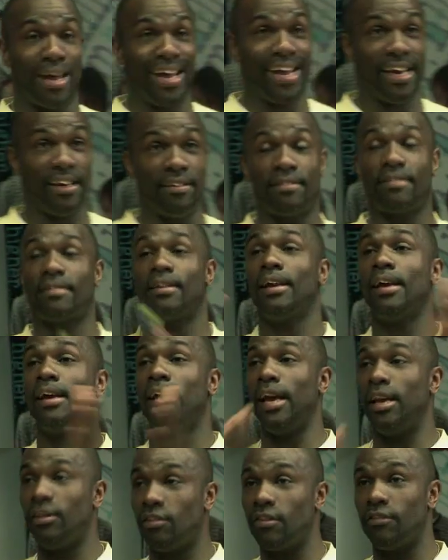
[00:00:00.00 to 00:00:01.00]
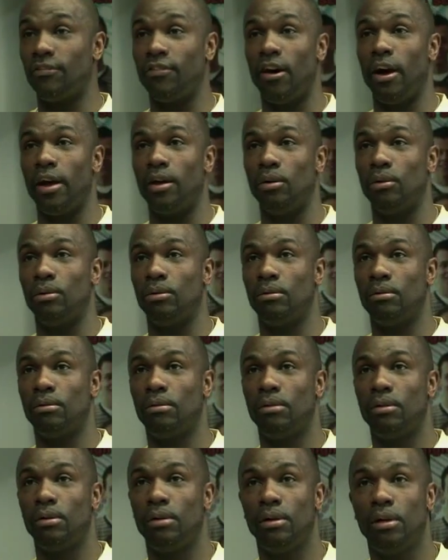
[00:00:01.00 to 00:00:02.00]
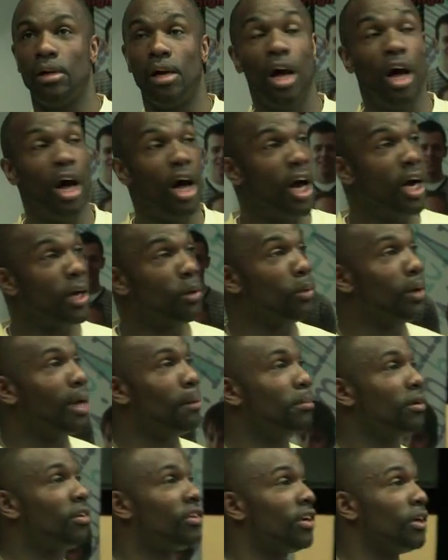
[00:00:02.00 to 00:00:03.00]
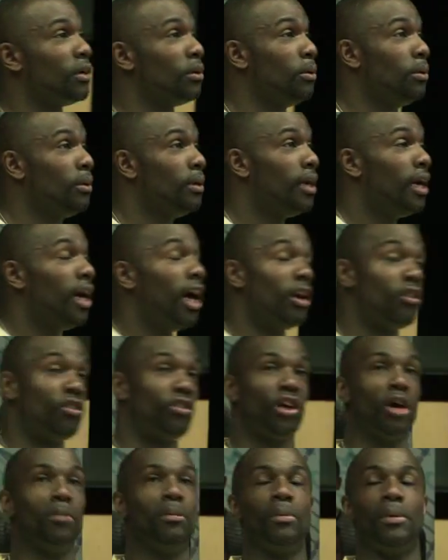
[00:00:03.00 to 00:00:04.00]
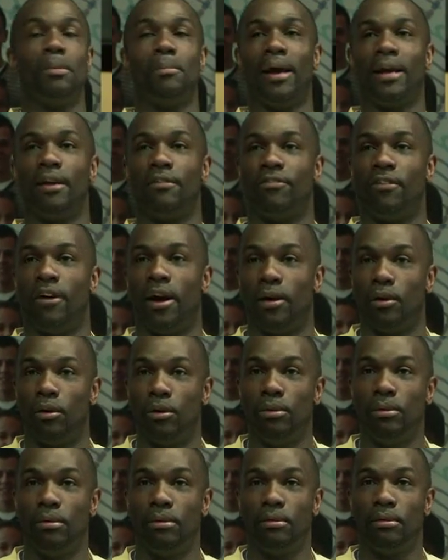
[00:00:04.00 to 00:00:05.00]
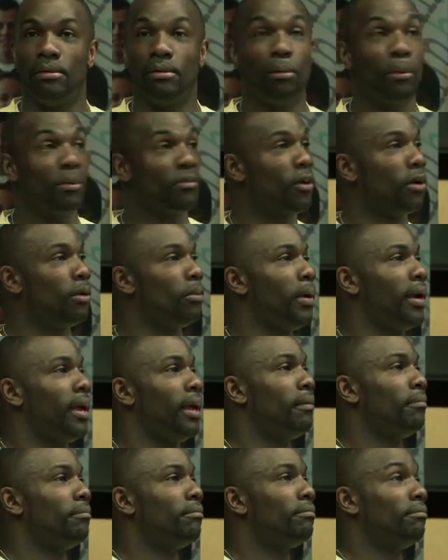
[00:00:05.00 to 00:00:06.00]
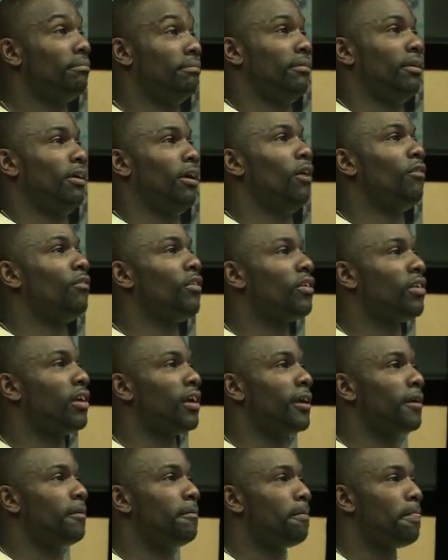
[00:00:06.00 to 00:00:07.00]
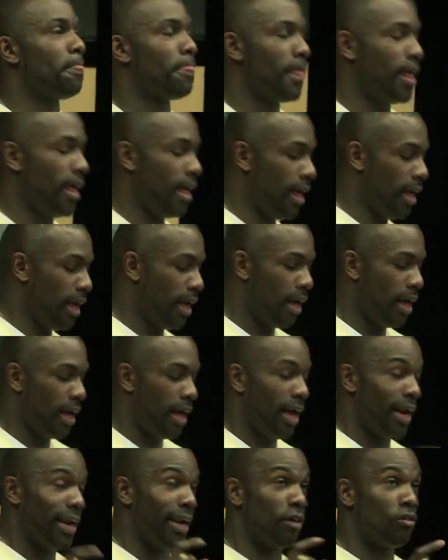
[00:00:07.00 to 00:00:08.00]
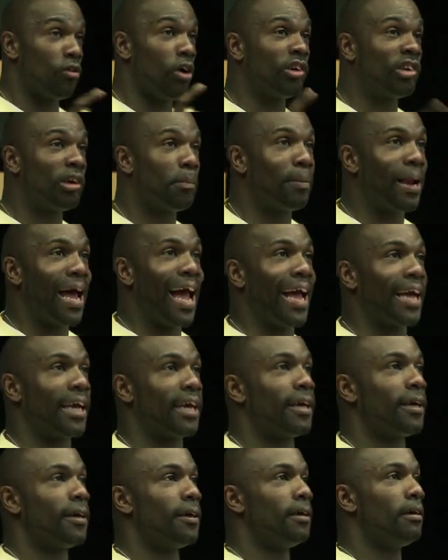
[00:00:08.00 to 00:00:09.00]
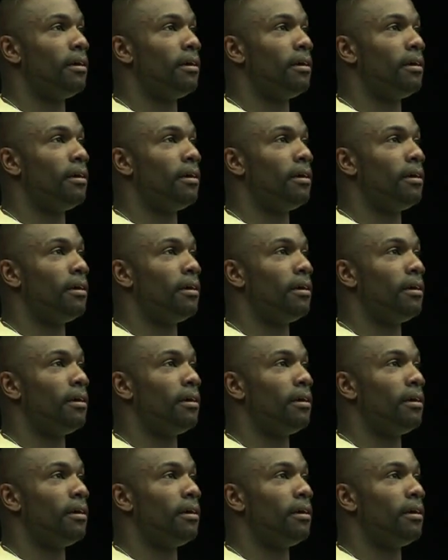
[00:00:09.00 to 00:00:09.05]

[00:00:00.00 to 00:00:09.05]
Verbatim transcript: heats into the final. Hurdle number two, assuming we make the final, we've got to win it, obviously. Now, Roger Black